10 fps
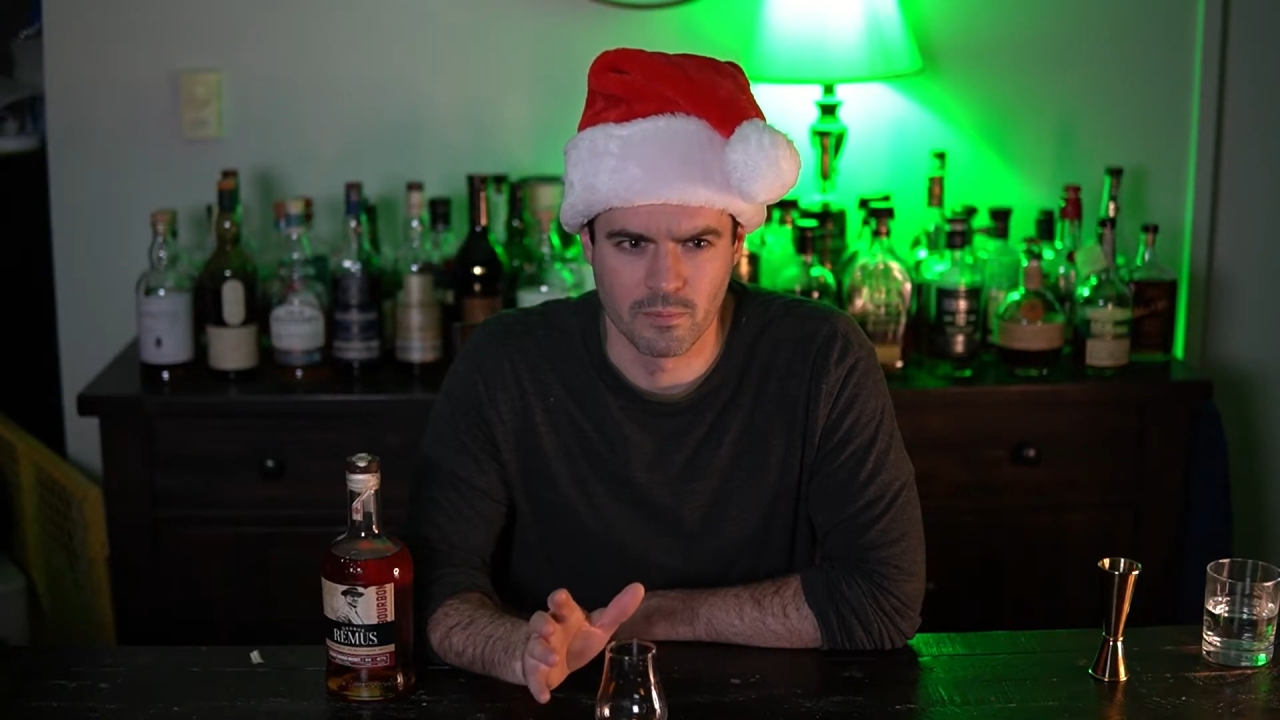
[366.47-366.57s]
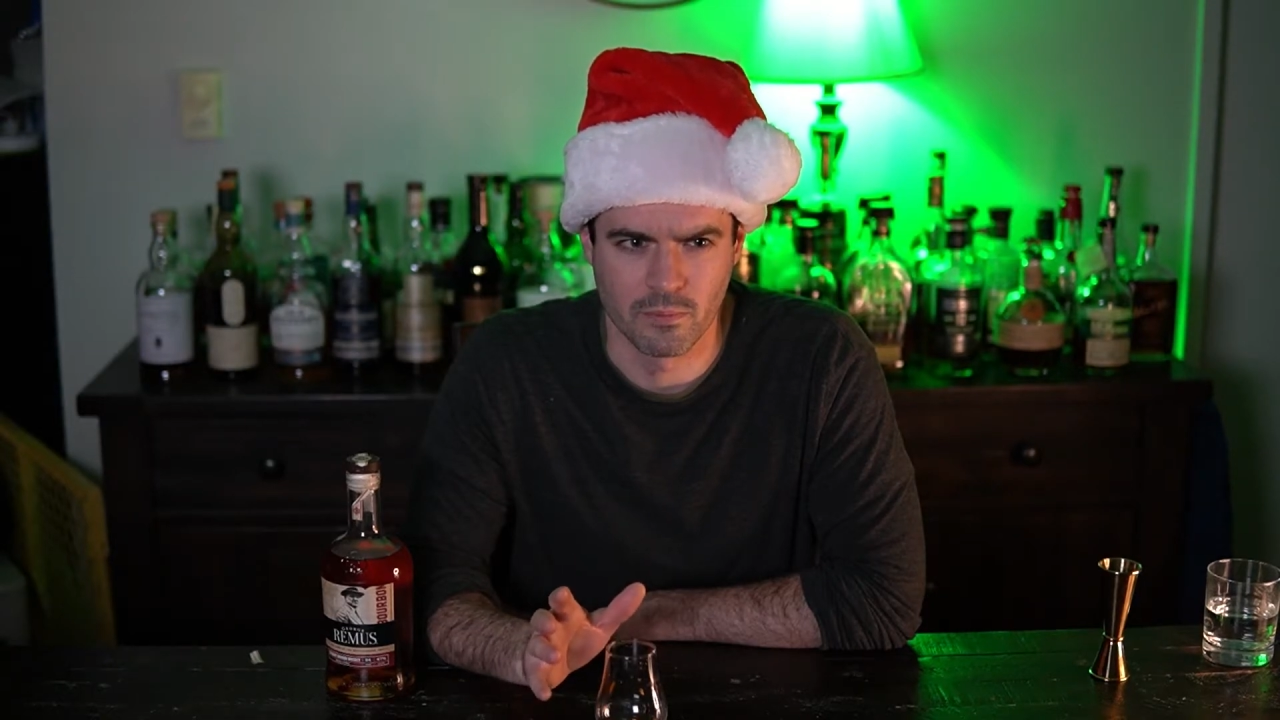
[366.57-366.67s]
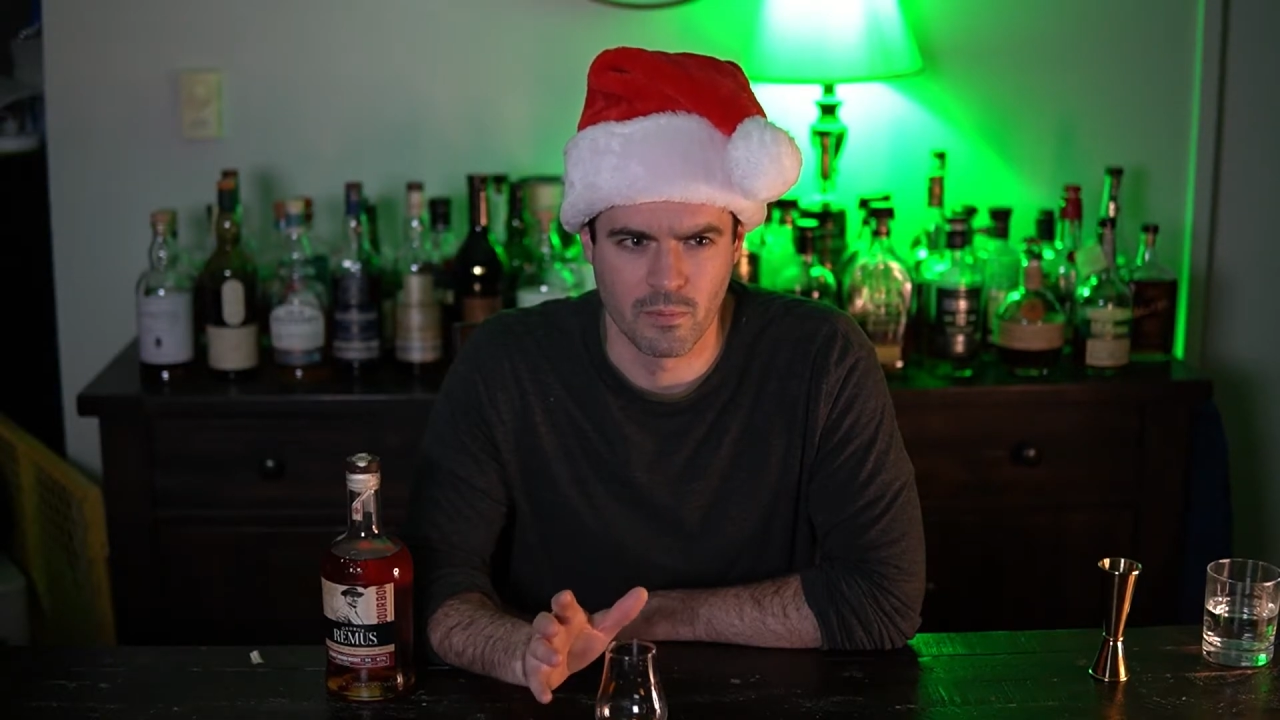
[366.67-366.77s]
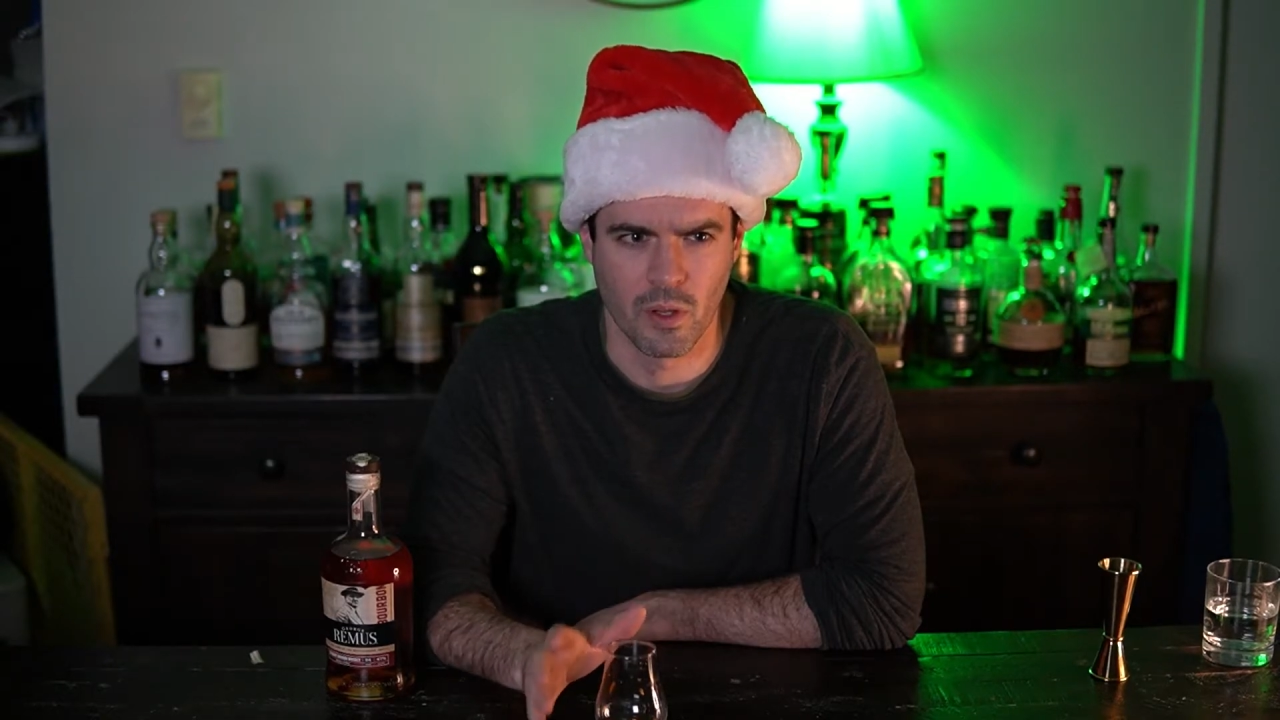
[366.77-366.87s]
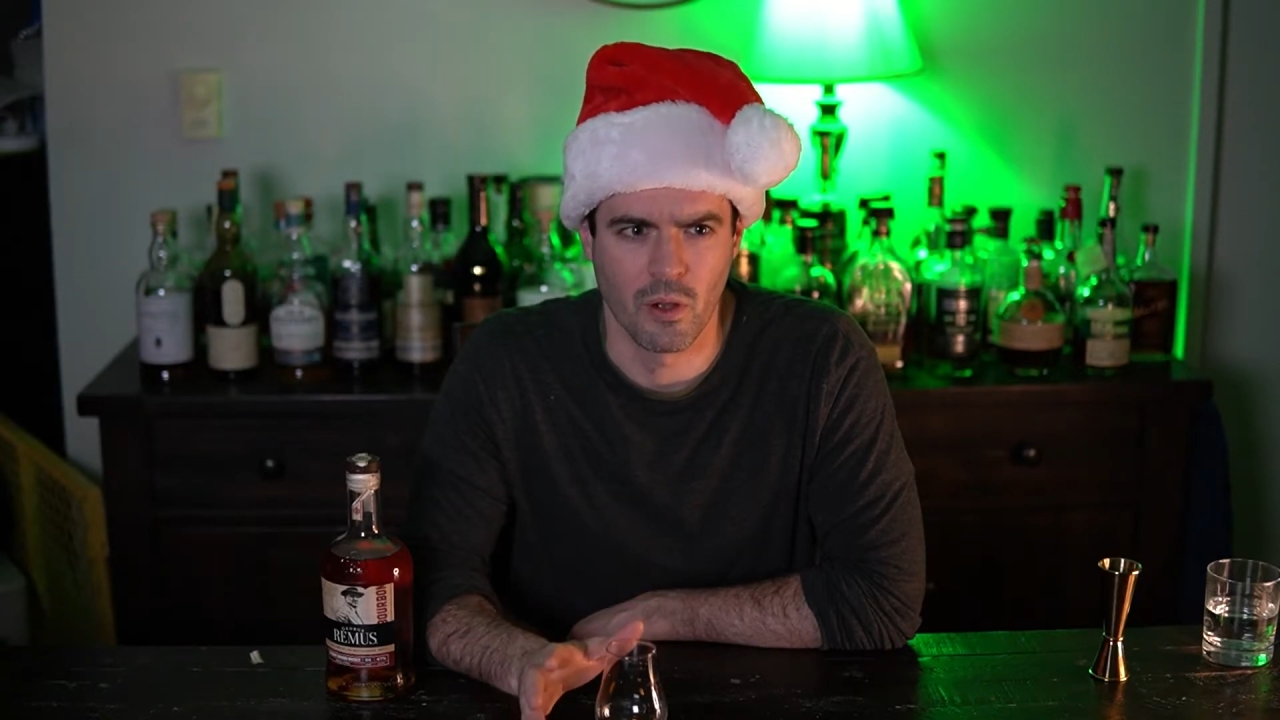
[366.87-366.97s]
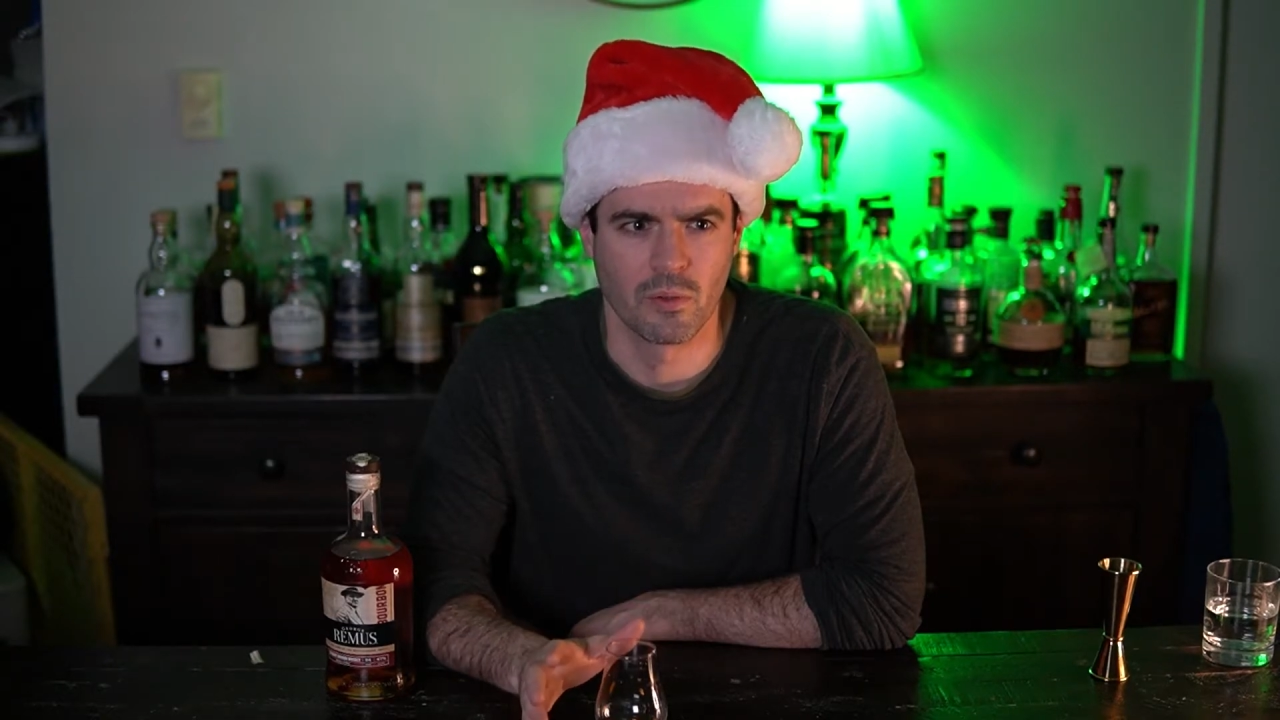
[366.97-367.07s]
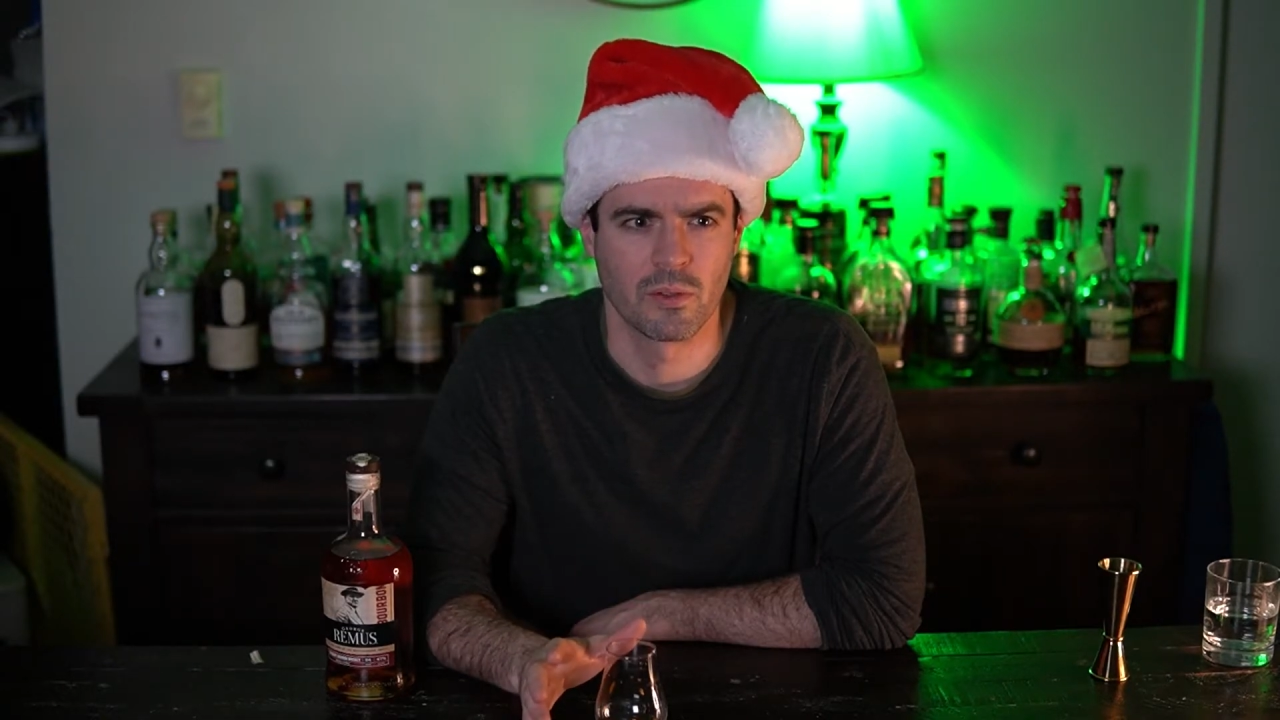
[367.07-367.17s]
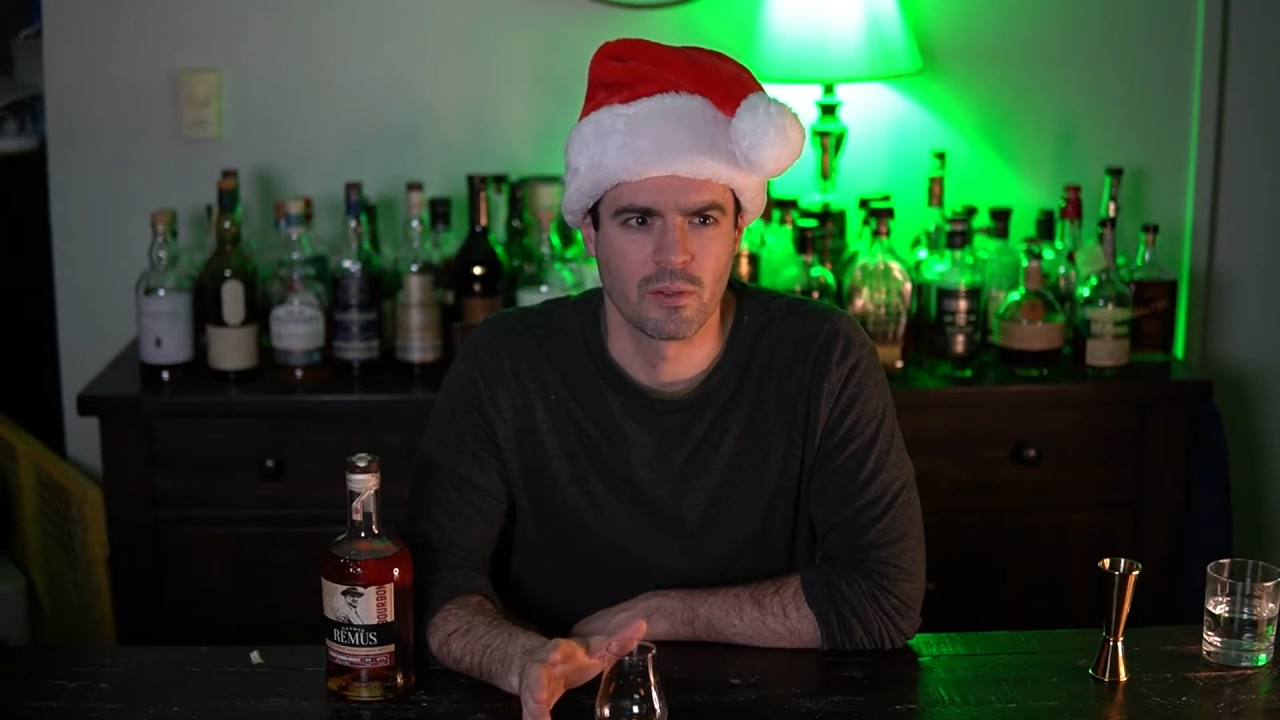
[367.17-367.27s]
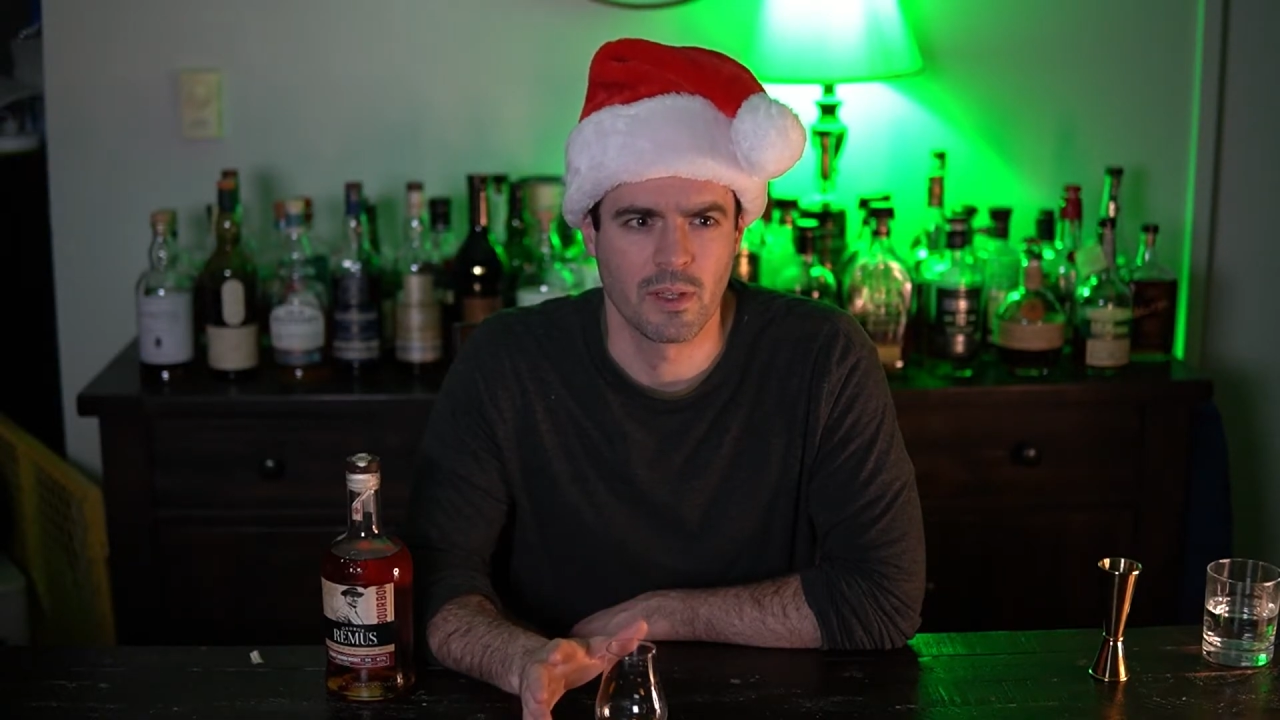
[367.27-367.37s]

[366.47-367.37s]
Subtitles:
notes,